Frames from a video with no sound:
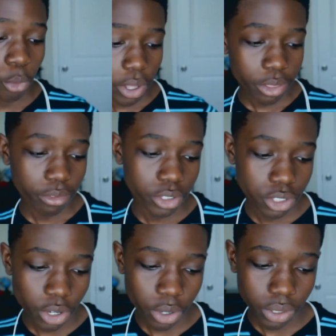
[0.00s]
Width of this
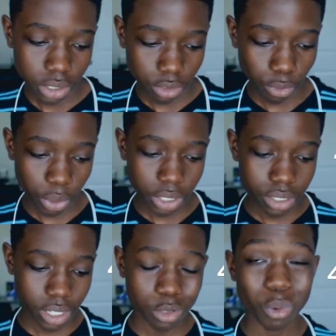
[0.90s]
yo-yo is
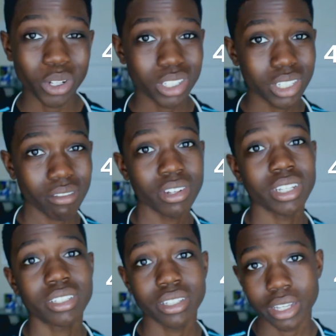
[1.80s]

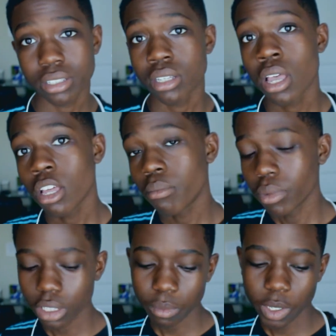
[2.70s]
46.76
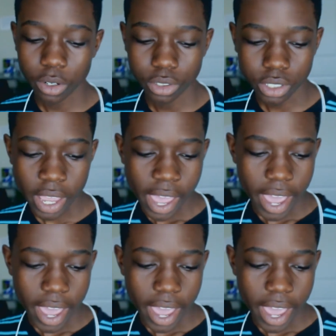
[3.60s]
millimeters,